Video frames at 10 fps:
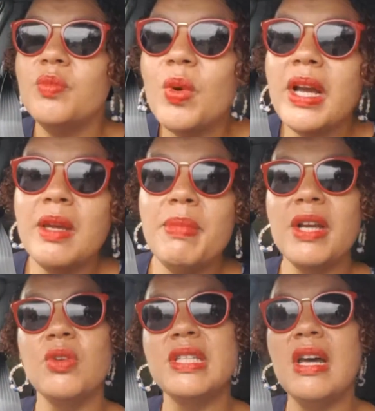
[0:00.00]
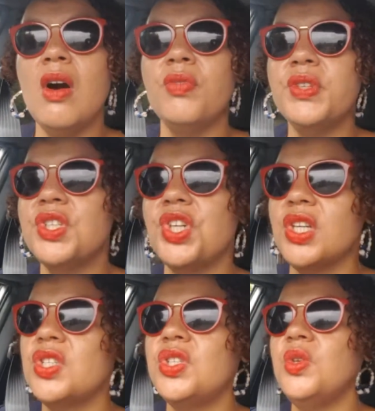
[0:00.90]
working by yourself is
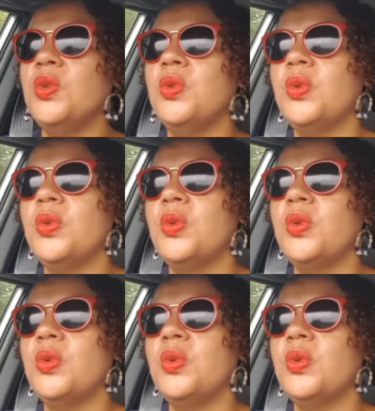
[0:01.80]
just you.